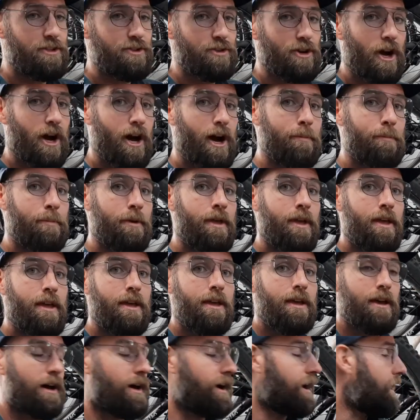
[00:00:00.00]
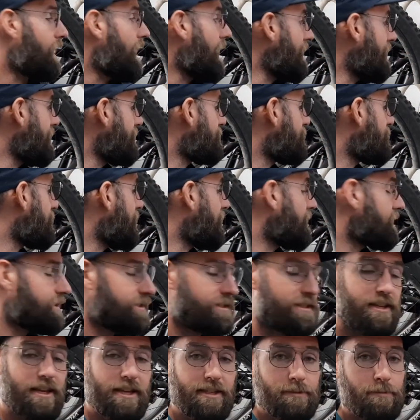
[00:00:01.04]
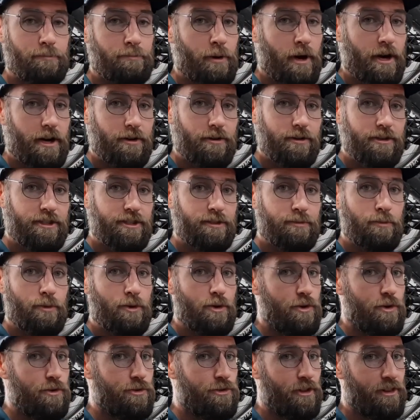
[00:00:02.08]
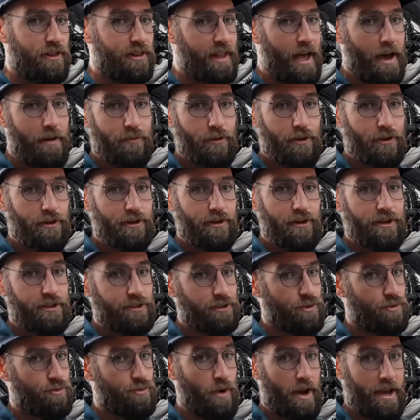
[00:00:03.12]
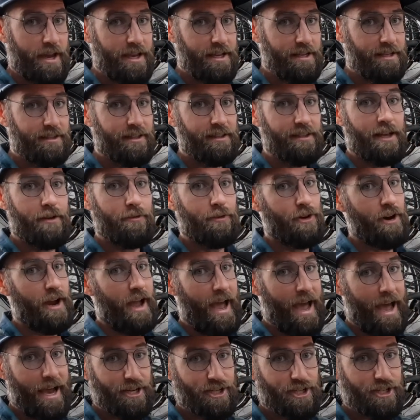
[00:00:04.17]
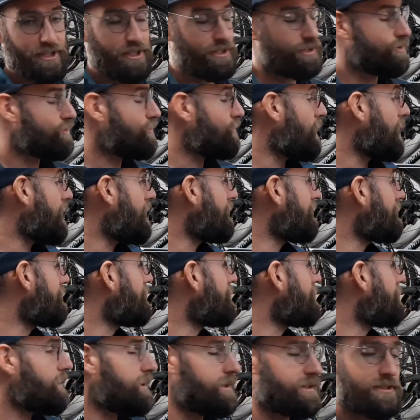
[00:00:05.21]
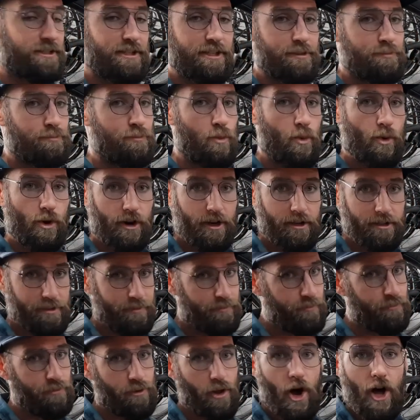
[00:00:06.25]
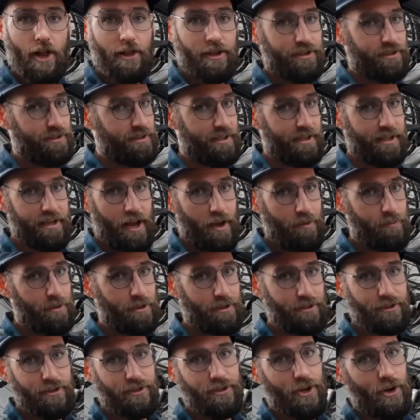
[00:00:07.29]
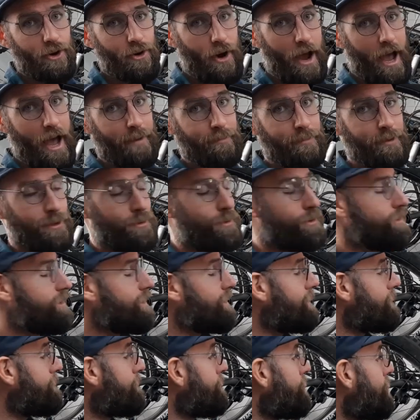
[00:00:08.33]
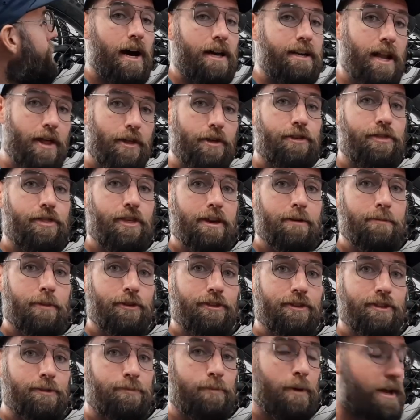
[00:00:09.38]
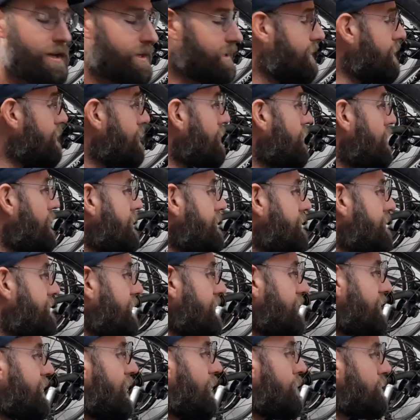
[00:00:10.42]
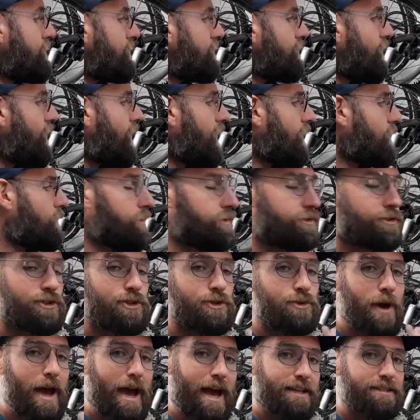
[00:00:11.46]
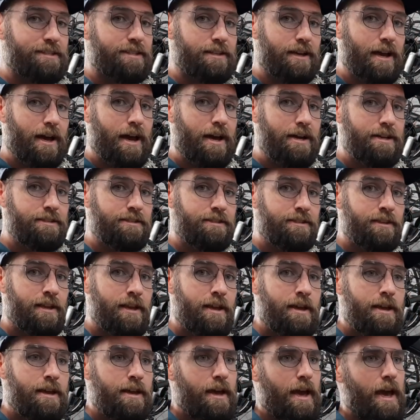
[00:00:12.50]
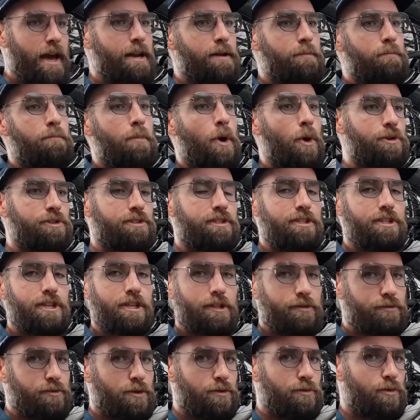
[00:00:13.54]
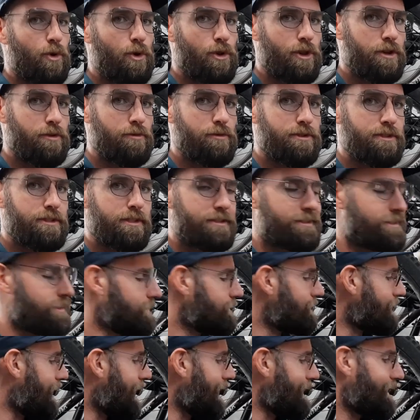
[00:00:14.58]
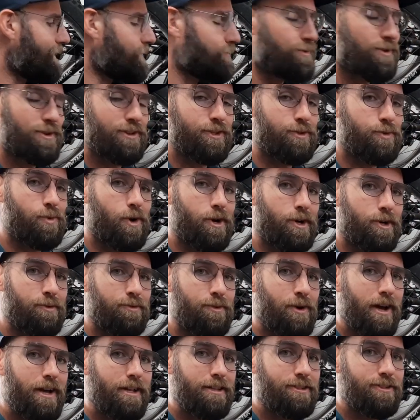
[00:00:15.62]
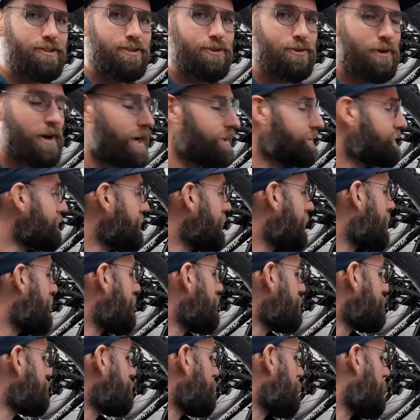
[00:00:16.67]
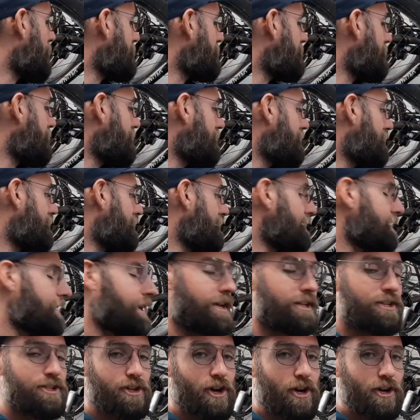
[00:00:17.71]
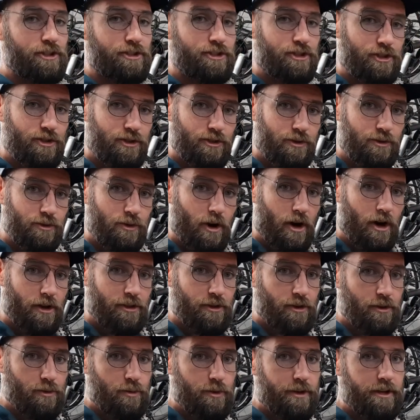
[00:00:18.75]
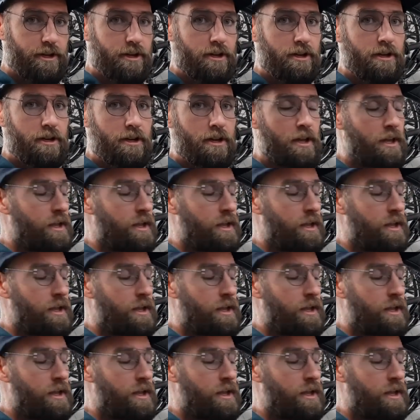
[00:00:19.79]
drop, and it's buttery smooth. The lever is great. The lever action is great. It's just worked flawlessly, and I've been so happy with it. Another thing about the spec here, it did come stock with 2 Assegais. And mostly just for rolling resistance, I didn't really want to run 2 Assegais, so I did DHR2 on the rear.